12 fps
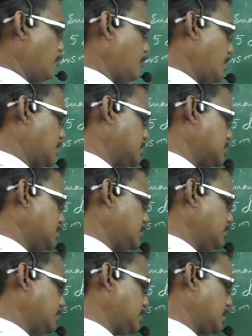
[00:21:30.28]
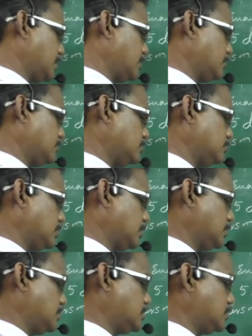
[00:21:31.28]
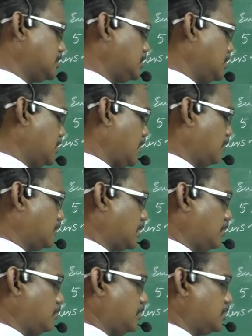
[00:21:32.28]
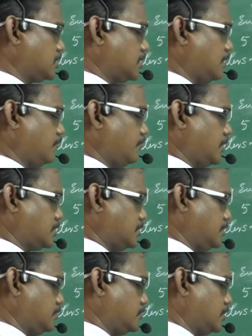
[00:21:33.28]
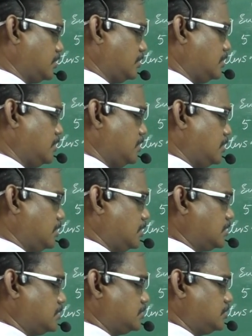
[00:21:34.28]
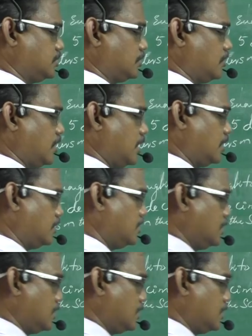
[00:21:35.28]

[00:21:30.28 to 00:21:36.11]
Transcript: first division. Okay, this is after completion of first division. Here 0, and